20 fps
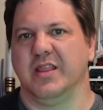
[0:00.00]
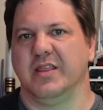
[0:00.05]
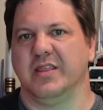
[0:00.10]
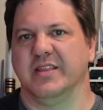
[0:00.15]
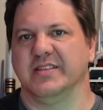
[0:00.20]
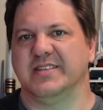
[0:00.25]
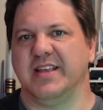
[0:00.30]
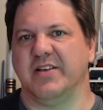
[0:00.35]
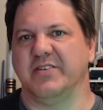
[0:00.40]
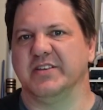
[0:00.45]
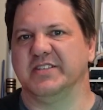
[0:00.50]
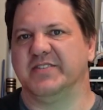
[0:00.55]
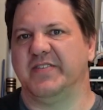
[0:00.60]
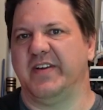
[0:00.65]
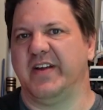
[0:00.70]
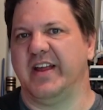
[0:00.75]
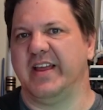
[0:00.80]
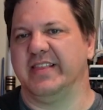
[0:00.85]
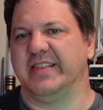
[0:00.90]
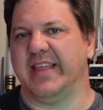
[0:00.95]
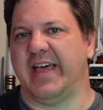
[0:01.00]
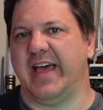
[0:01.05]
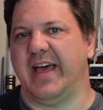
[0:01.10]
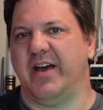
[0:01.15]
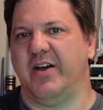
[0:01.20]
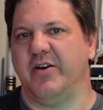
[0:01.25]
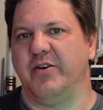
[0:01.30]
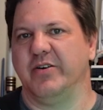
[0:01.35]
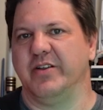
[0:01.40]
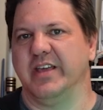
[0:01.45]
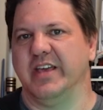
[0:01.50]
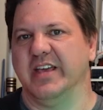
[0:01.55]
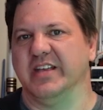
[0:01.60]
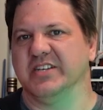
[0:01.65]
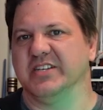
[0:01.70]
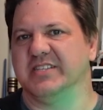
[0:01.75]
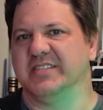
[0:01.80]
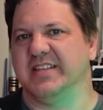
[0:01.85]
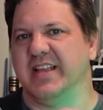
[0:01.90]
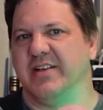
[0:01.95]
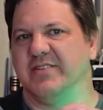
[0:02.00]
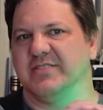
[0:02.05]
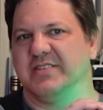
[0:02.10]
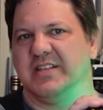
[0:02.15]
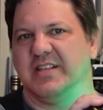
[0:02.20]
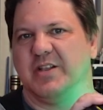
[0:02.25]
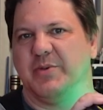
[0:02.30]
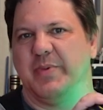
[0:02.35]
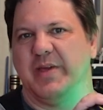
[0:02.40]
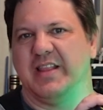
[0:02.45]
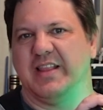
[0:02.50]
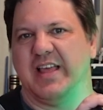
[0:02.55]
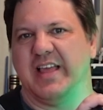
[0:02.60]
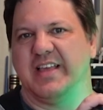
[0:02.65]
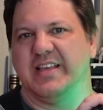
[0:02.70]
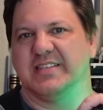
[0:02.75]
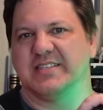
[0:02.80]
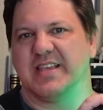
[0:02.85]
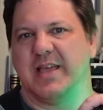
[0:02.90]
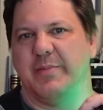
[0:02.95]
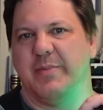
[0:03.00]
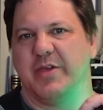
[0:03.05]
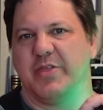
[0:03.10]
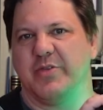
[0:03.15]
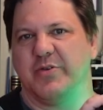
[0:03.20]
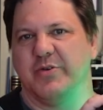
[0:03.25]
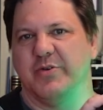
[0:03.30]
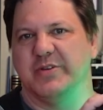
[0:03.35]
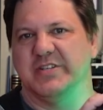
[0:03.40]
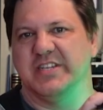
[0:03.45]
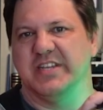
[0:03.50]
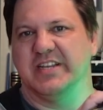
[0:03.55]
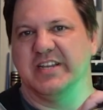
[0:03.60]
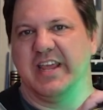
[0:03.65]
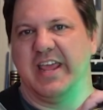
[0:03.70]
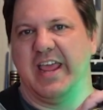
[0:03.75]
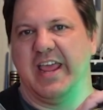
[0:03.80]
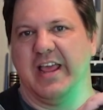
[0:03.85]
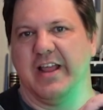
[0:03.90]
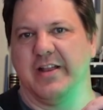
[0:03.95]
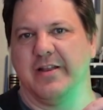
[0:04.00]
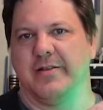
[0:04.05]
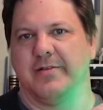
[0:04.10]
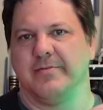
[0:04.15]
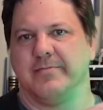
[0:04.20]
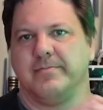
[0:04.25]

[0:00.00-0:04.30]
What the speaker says: The sound is very loud. It just sounds a little bit like it's coming through a tin can.